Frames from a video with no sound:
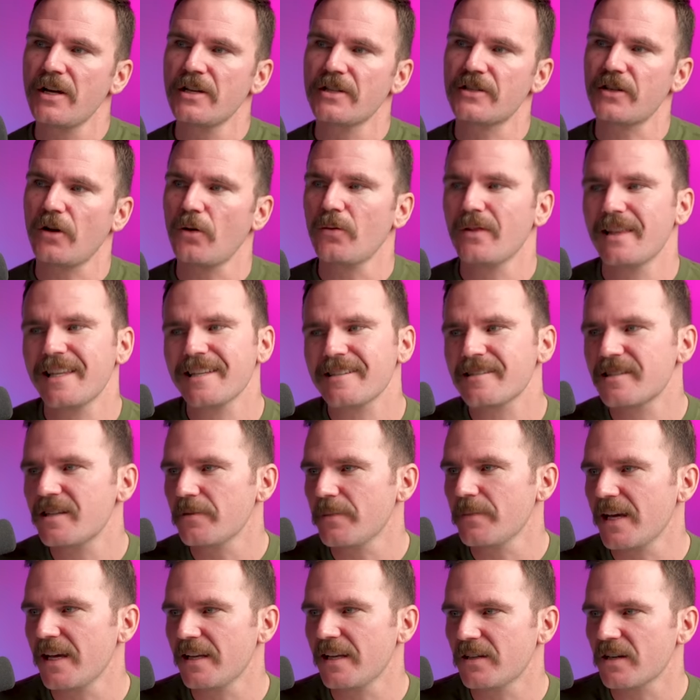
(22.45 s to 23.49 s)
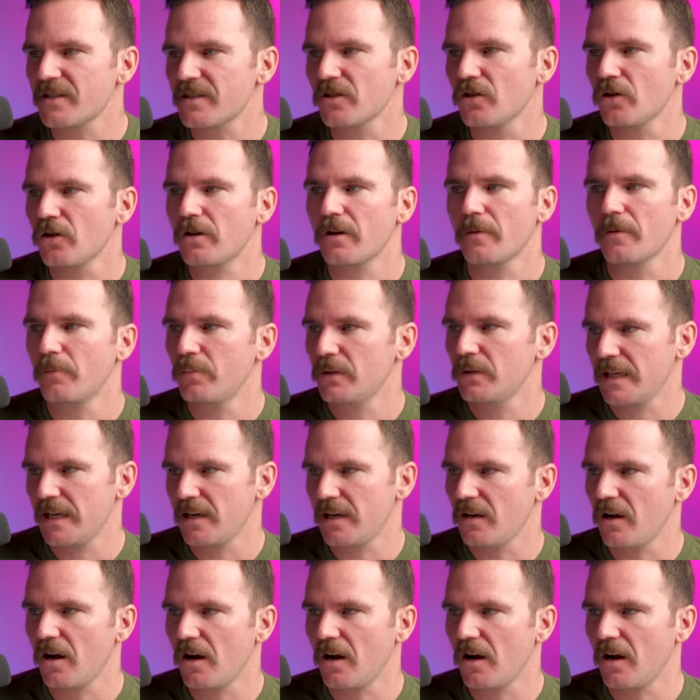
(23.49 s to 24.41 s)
So this to me doesn't look complete.